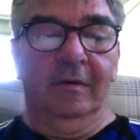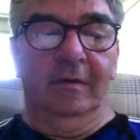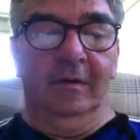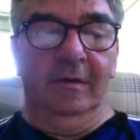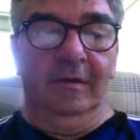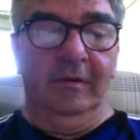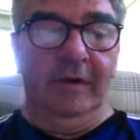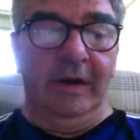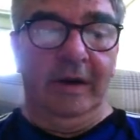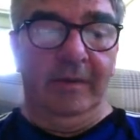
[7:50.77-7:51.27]

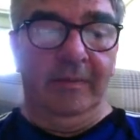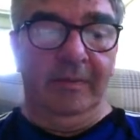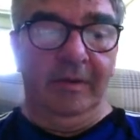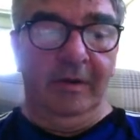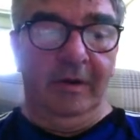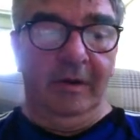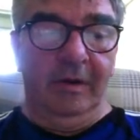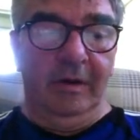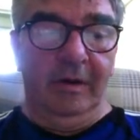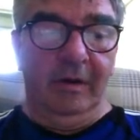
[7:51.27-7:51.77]
Grab
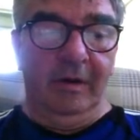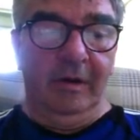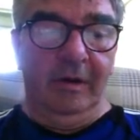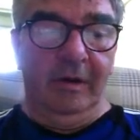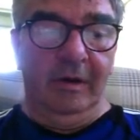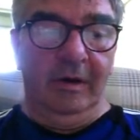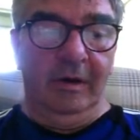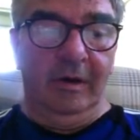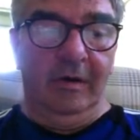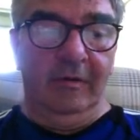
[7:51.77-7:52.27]

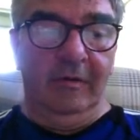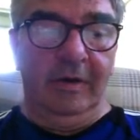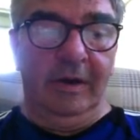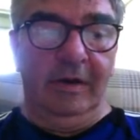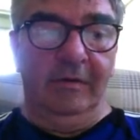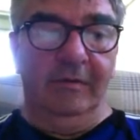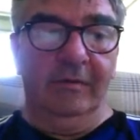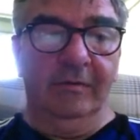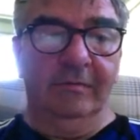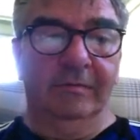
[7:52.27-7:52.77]
and go down.
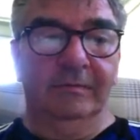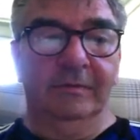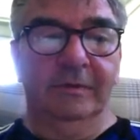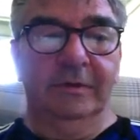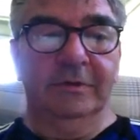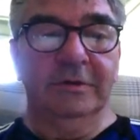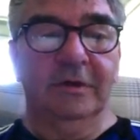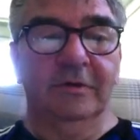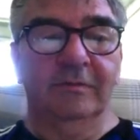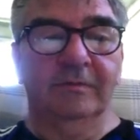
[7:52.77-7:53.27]

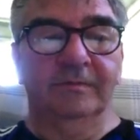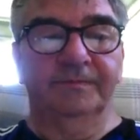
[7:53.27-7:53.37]
So